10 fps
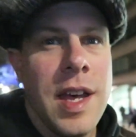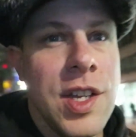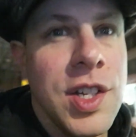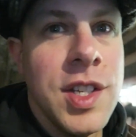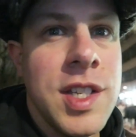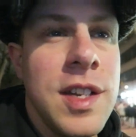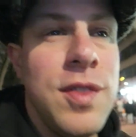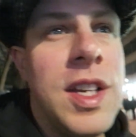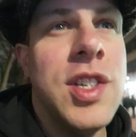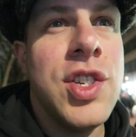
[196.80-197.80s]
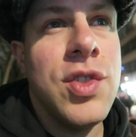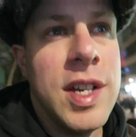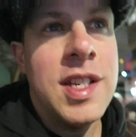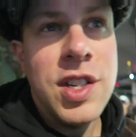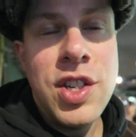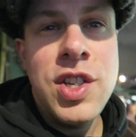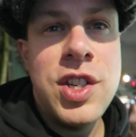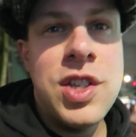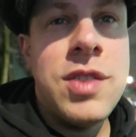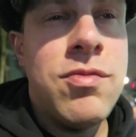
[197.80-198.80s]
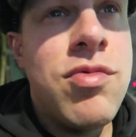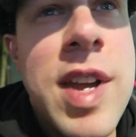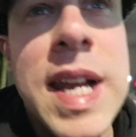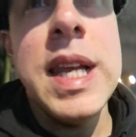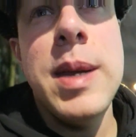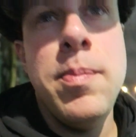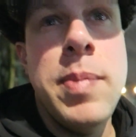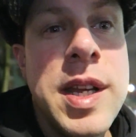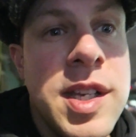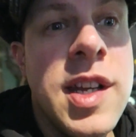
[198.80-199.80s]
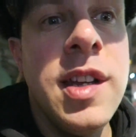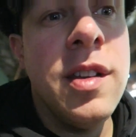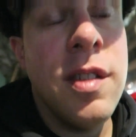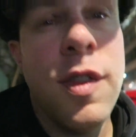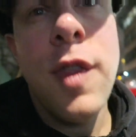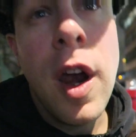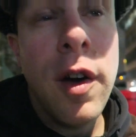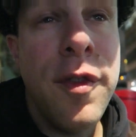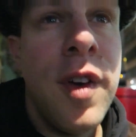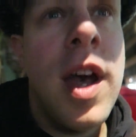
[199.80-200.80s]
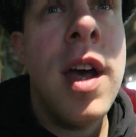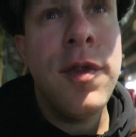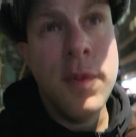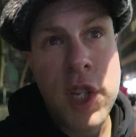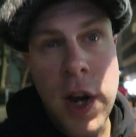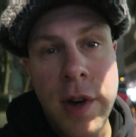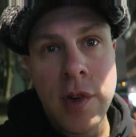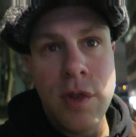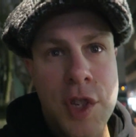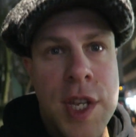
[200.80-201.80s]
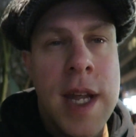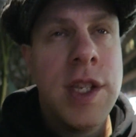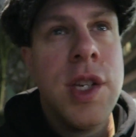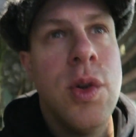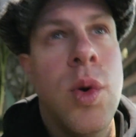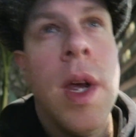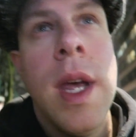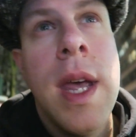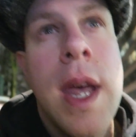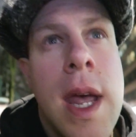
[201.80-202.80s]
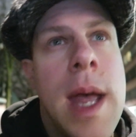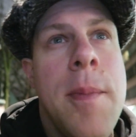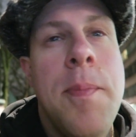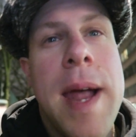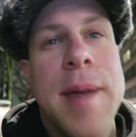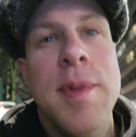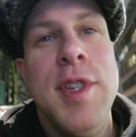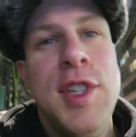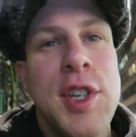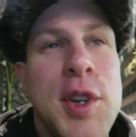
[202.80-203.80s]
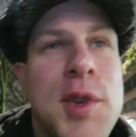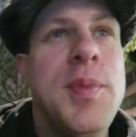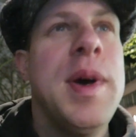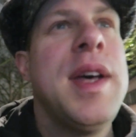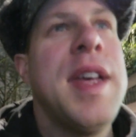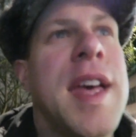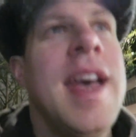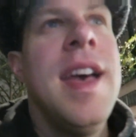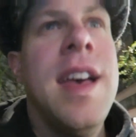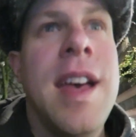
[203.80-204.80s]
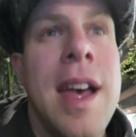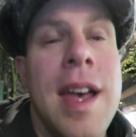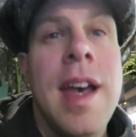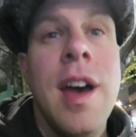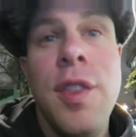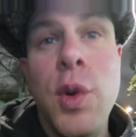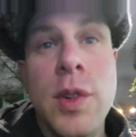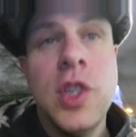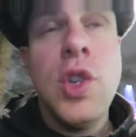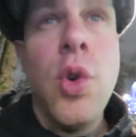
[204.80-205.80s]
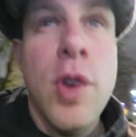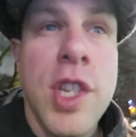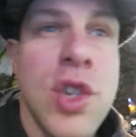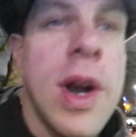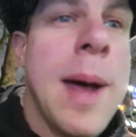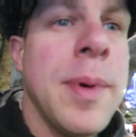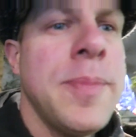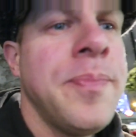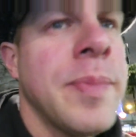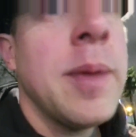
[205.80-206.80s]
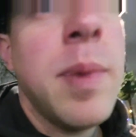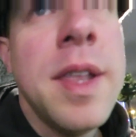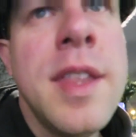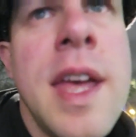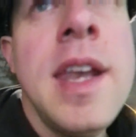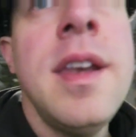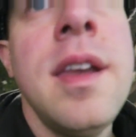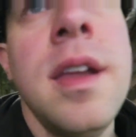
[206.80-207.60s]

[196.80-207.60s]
as you can see, Villiers Street is really busy thoroughfare from Charing Cross down to Embankment Tube. I thought it was a tourist trap, but then